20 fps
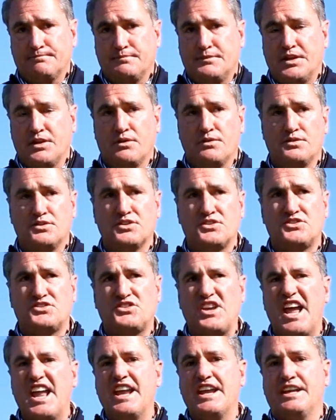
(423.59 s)
You know, just
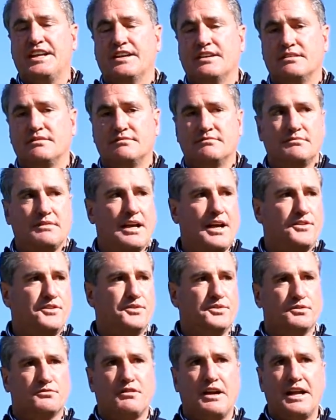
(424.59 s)
saying it, I do
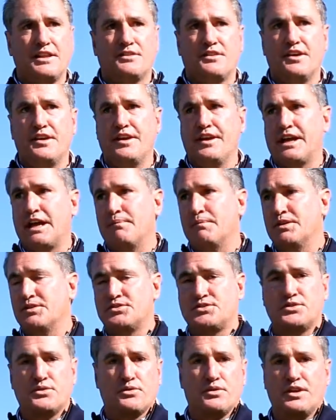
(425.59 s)
the right thing, I'm a
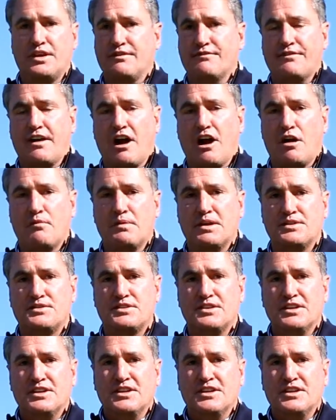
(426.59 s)
steward of the environment,